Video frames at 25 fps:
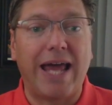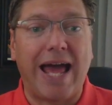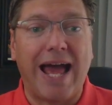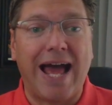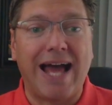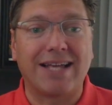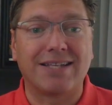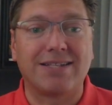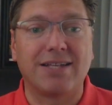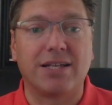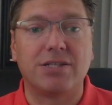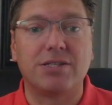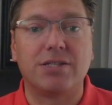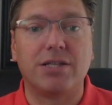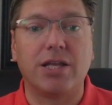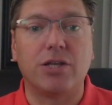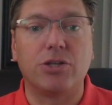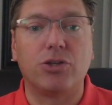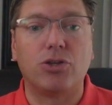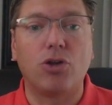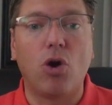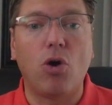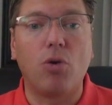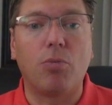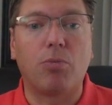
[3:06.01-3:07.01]
assets
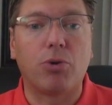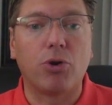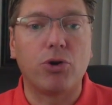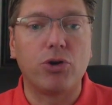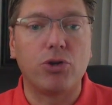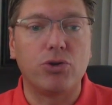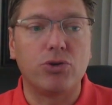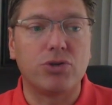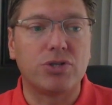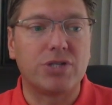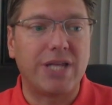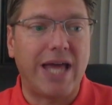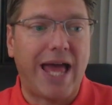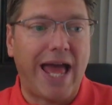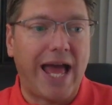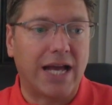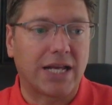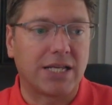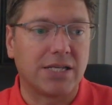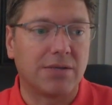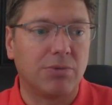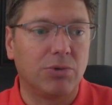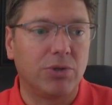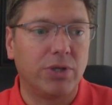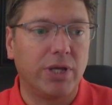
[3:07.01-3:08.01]
that don't produce
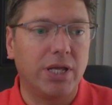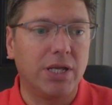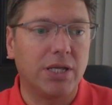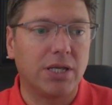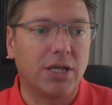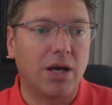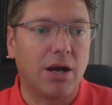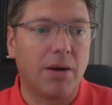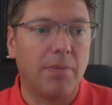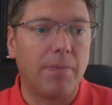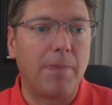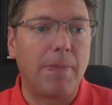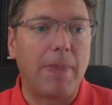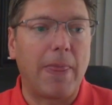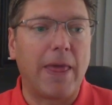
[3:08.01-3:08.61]
taxable income